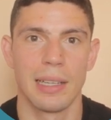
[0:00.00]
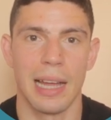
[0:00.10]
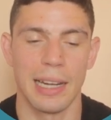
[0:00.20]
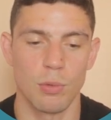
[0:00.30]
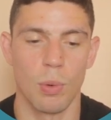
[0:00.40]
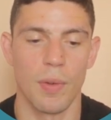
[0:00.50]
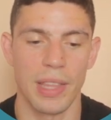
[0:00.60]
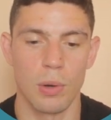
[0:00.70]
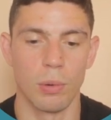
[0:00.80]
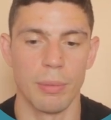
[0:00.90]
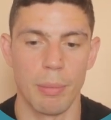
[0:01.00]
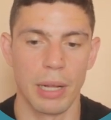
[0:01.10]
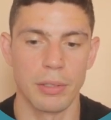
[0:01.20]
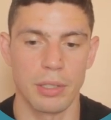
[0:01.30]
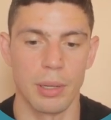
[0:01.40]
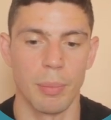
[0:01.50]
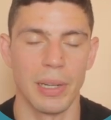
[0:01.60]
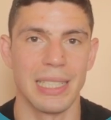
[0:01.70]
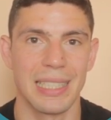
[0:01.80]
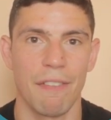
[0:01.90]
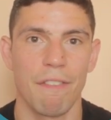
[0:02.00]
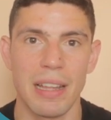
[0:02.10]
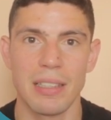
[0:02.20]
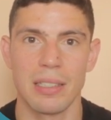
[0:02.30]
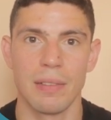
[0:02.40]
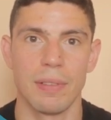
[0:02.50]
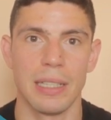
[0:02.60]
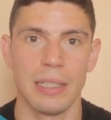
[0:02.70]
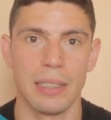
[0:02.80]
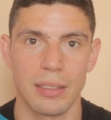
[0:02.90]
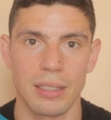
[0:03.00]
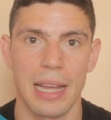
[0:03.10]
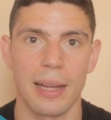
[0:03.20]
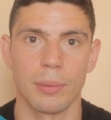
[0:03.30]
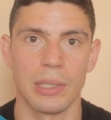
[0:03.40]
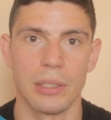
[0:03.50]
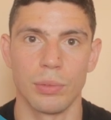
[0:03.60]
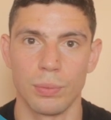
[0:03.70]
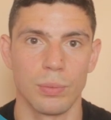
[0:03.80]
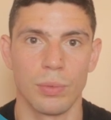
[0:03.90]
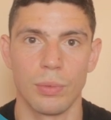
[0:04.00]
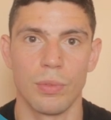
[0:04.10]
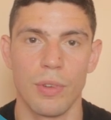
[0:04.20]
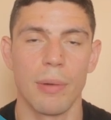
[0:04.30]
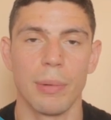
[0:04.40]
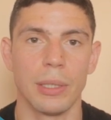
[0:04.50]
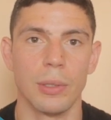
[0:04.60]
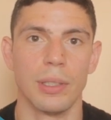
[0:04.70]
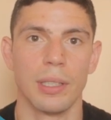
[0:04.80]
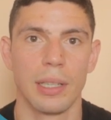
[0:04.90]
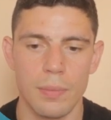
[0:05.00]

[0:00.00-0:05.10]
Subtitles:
And it's why they call him the monster, but he's defensively sound. He's very good.